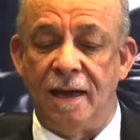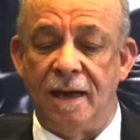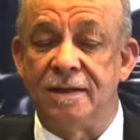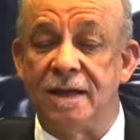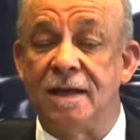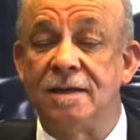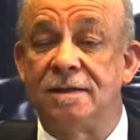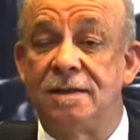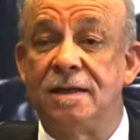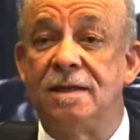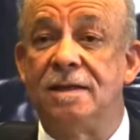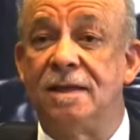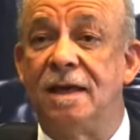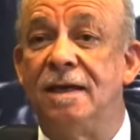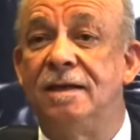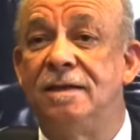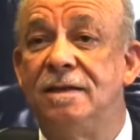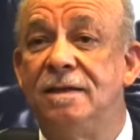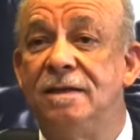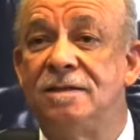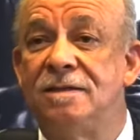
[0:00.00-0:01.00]
As I say,
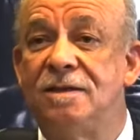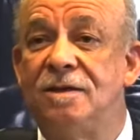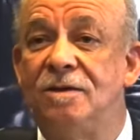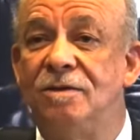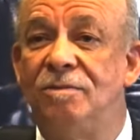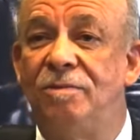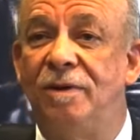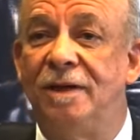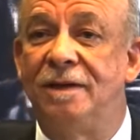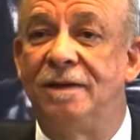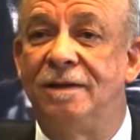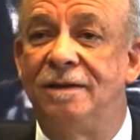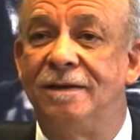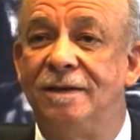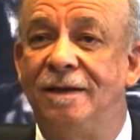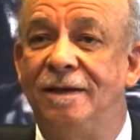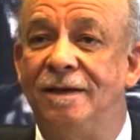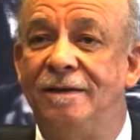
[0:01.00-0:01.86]
that is so, but